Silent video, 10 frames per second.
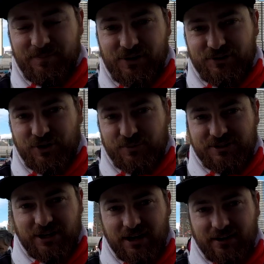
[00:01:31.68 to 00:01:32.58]
You're a
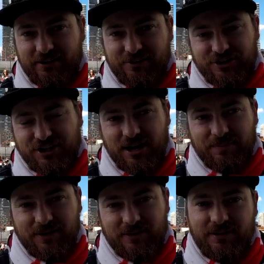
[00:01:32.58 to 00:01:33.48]
superstar, you're a
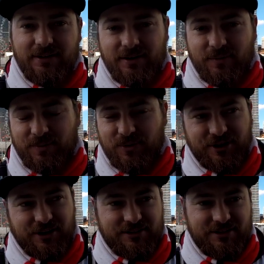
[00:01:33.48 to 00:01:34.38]
champion. What more
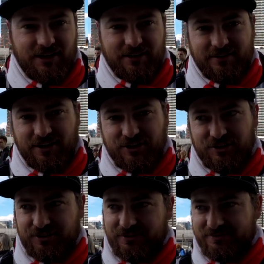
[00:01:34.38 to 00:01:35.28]
can I say? Thank
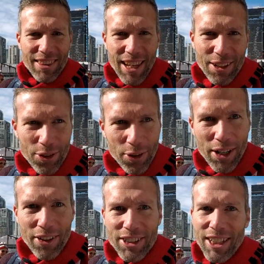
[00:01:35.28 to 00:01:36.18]
you. Thanks,
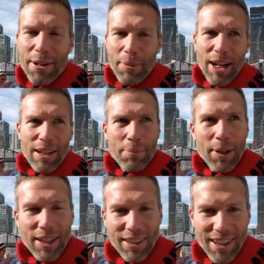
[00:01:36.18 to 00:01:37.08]
Rooey. You're a champ, mate. You've
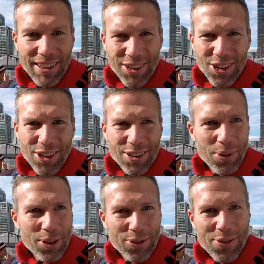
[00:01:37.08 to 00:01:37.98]
been a delight to
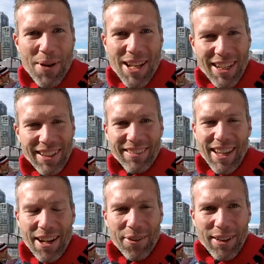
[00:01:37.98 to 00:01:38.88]
watch for many years
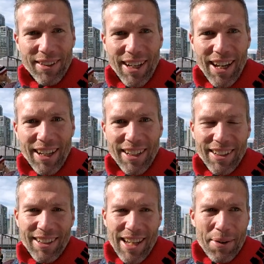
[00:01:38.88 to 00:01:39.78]
now, and
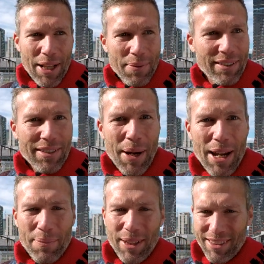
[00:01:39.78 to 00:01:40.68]
we're going to miss you,
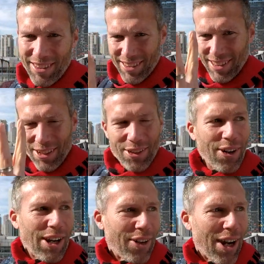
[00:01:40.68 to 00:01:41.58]
mate, but great